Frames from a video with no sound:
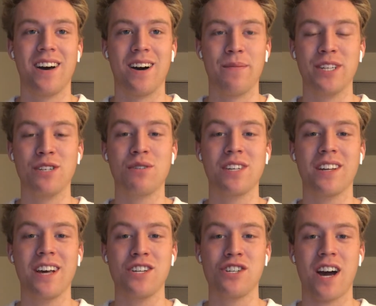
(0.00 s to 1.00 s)
Uh, um, as
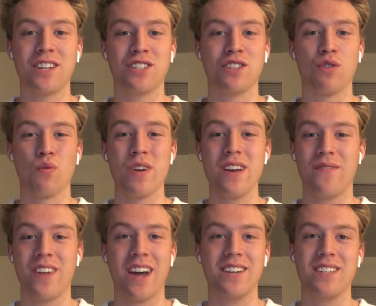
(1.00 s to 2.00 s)
UCLA shot just three
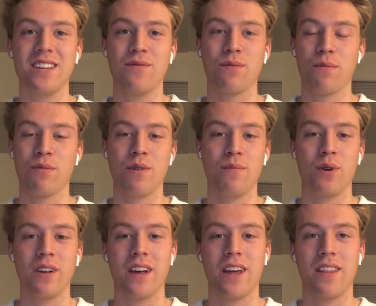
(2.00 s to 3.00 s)
of 19 from
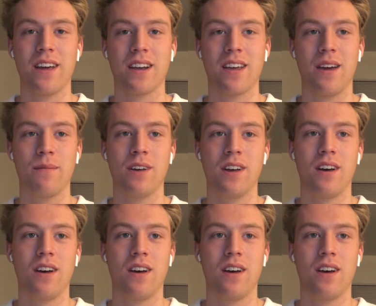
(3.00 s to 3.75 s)
three-point land in that game.